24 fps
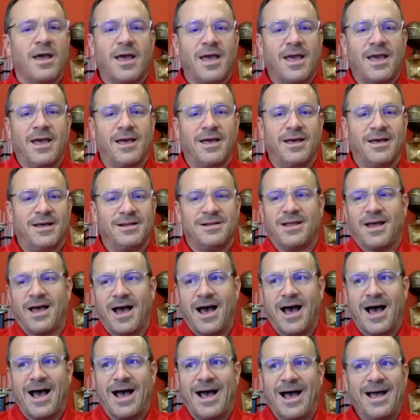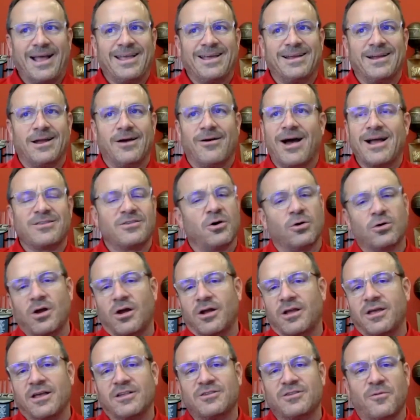And, I told
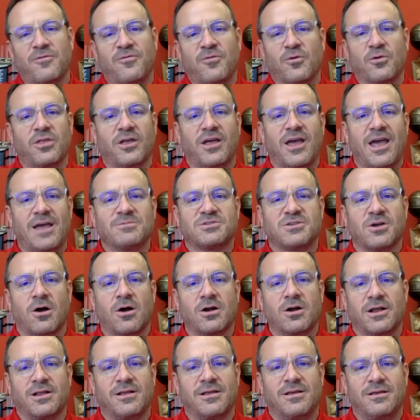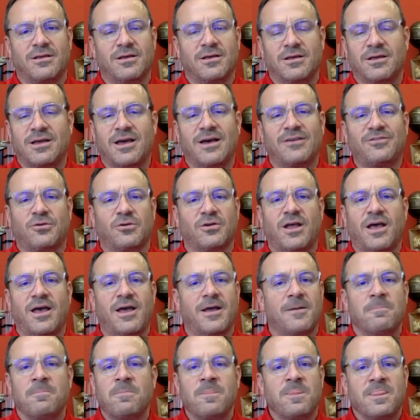our kids before the game started
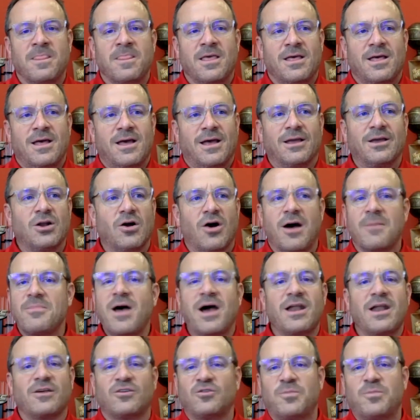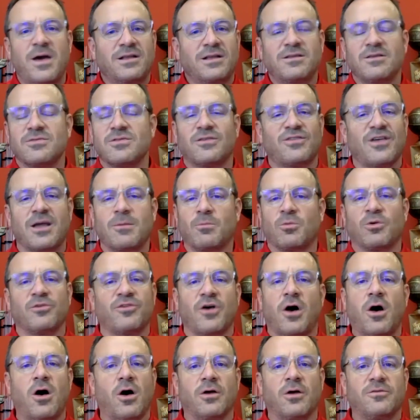yesterday, you know, I'm not expecting the same
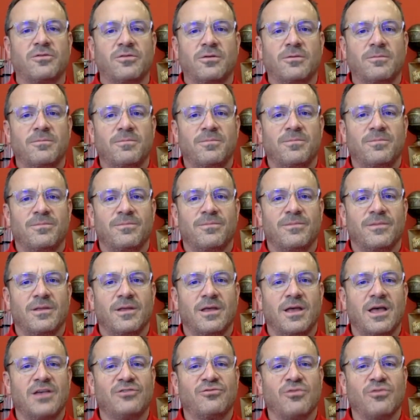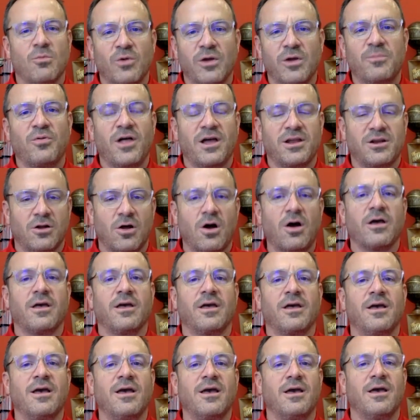result as when we played
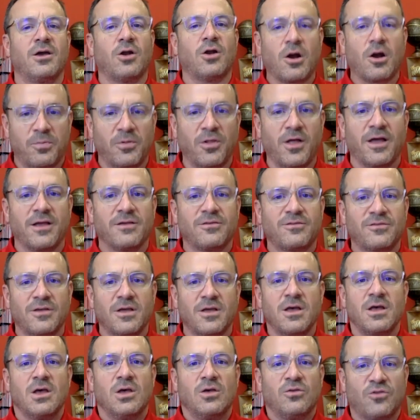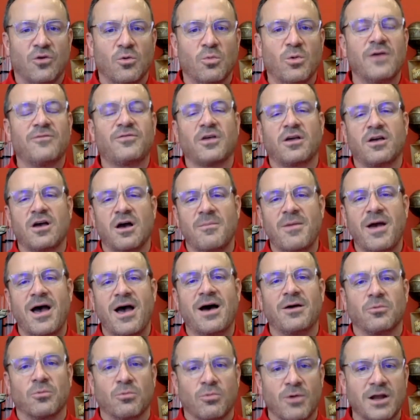at our place. So we have to come
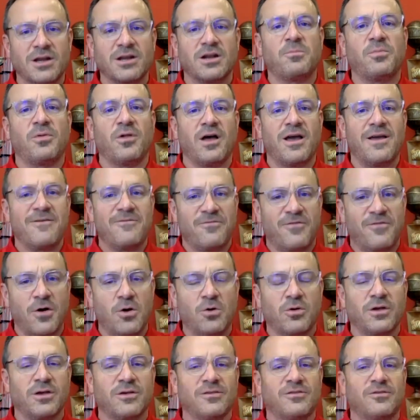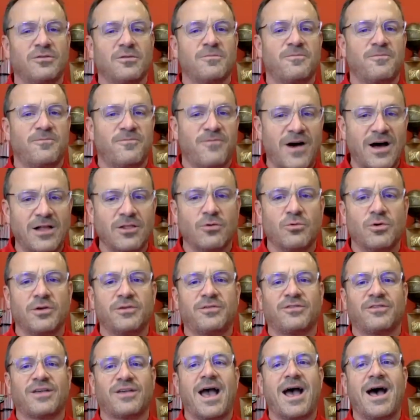out ready to play, focused, follow a
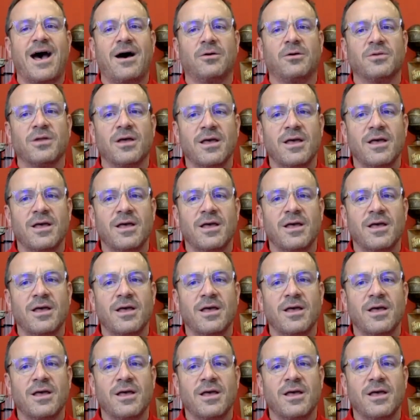scout.